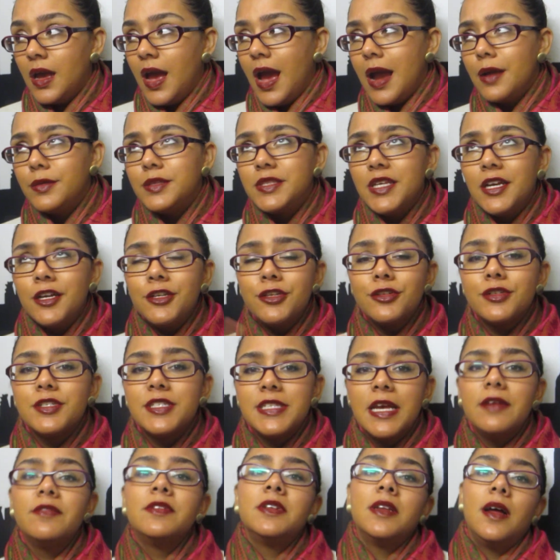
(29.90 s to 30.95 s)
I would say under
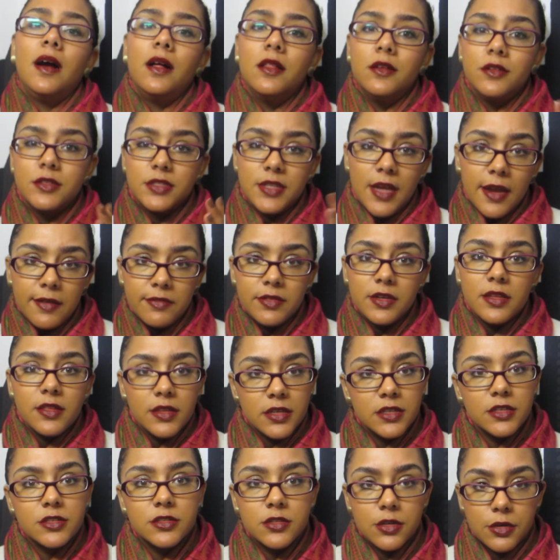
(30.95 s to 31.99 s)
$7,
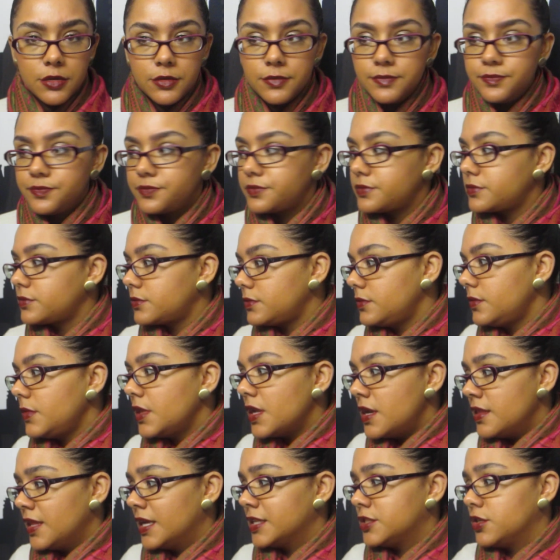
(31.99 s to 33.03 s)
everything. So
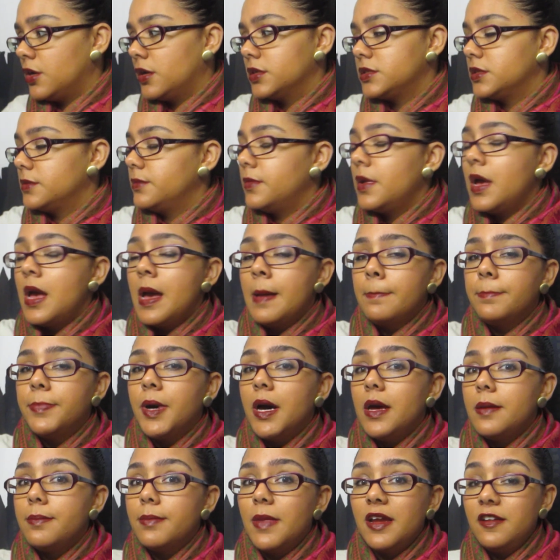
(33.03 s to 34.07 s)
that's awesome.
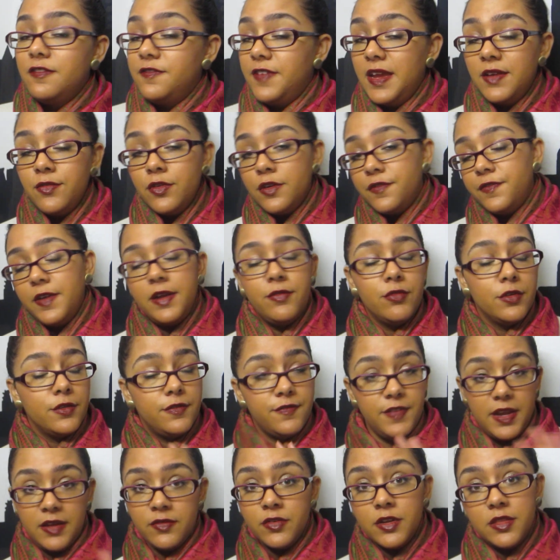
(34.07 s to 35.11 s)
But my favorite, favorite,
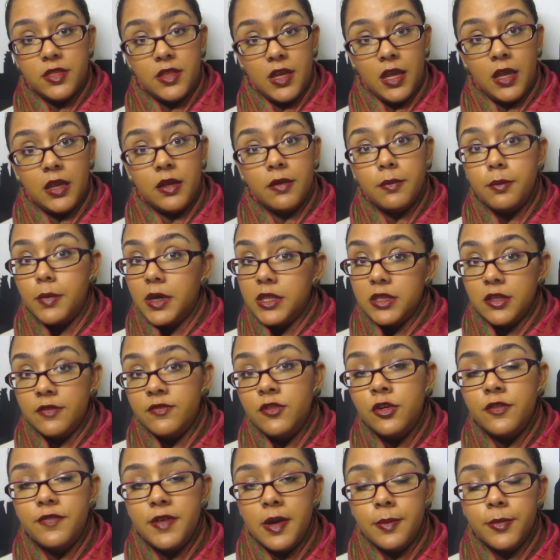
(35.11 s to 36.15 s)
favorite thing, month of
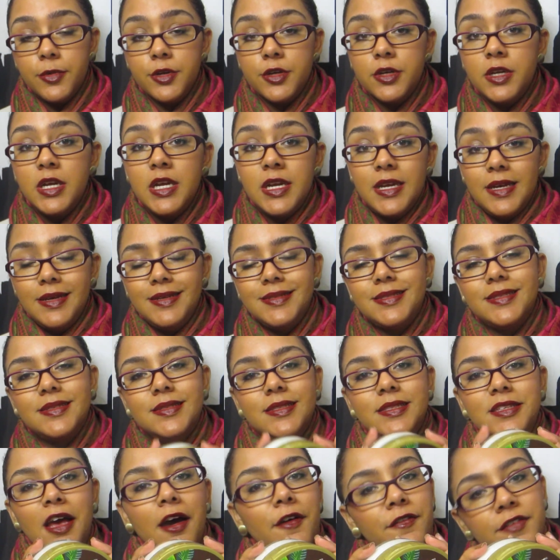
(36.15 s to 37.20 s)
November, is
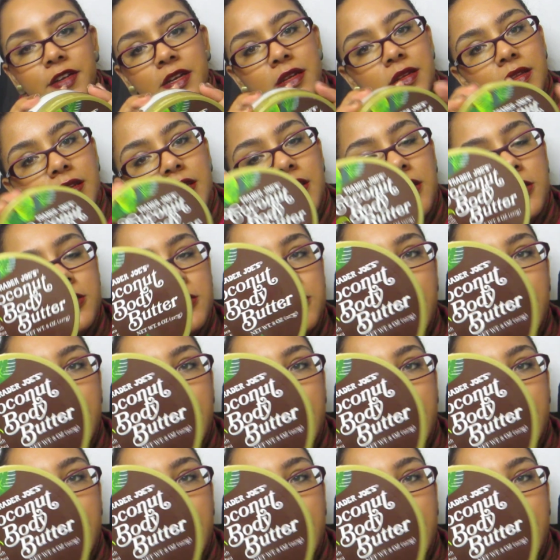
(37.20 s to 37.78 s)
definitely this